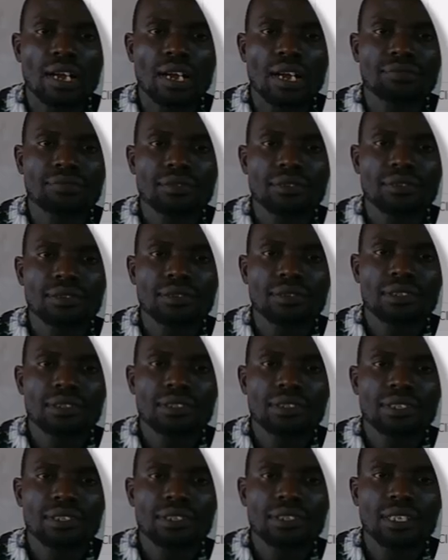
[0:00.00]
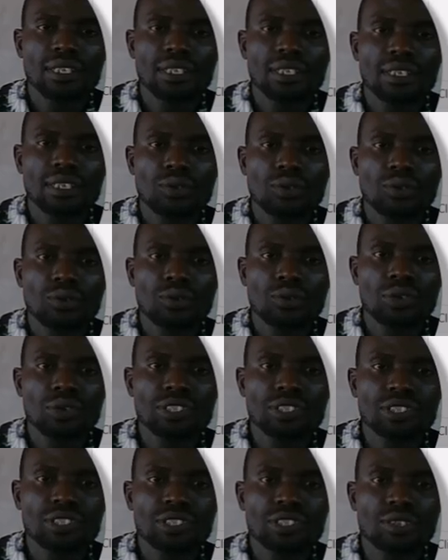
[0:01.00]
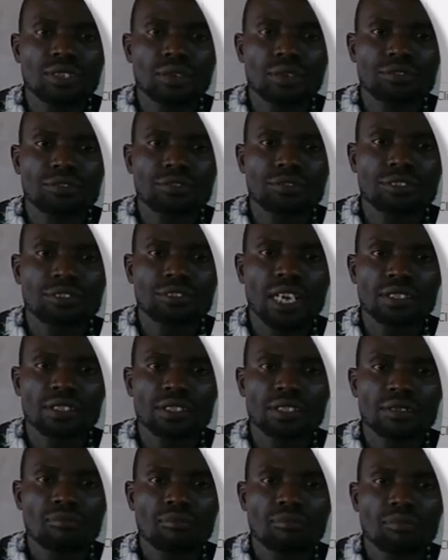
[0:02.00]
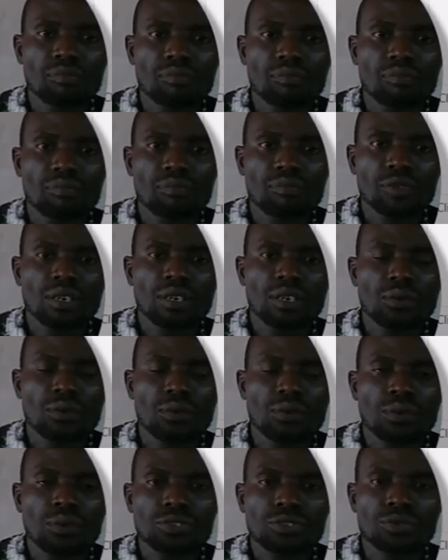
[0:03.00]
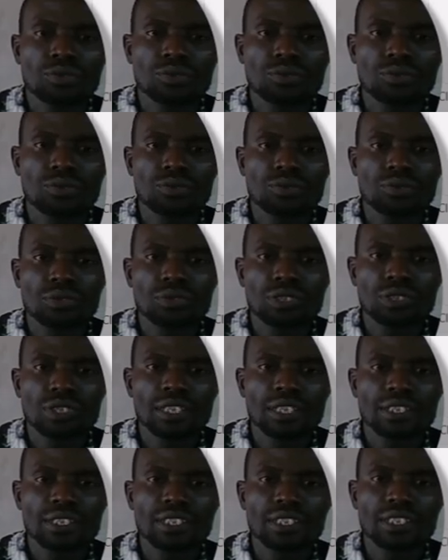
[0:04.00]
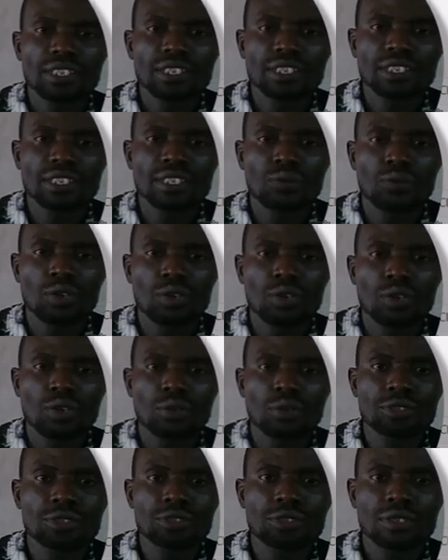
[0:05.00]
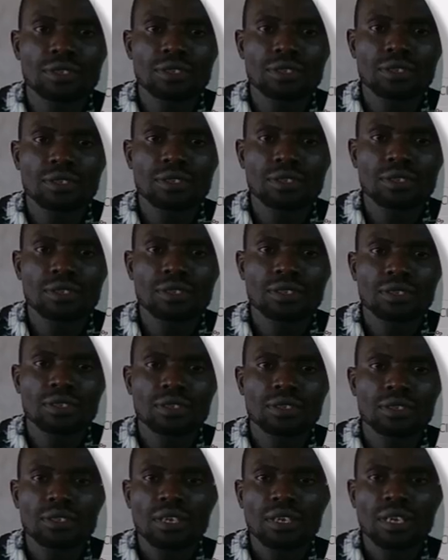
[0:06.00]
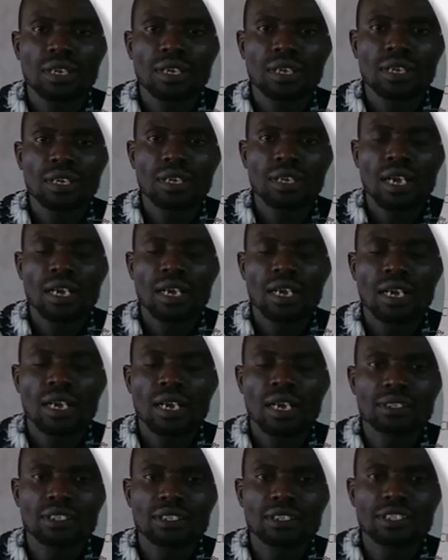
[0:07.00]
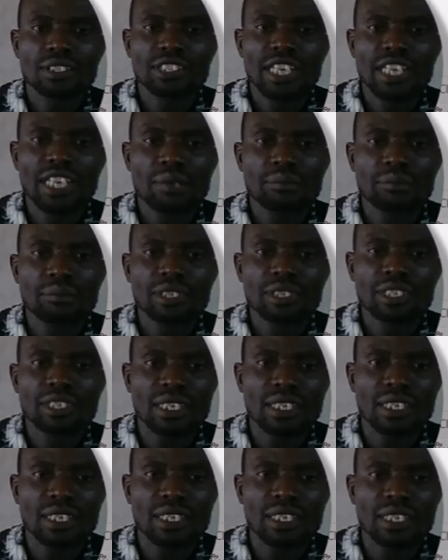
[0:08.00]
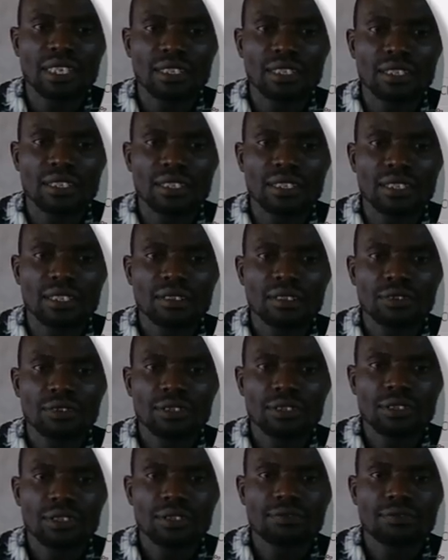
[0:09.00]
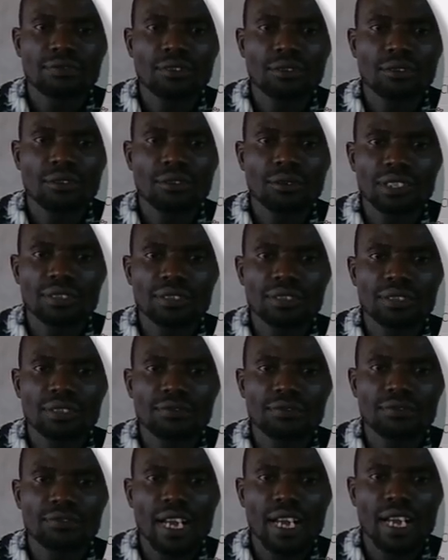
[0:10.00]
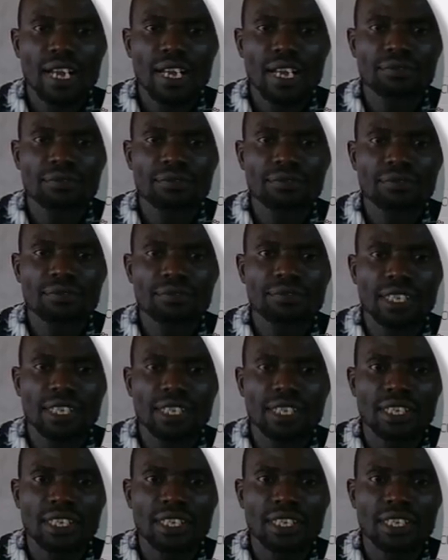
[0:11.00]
the quantity of charge equals to 30 coulombs, and the time taken for the flow is 5 seconds.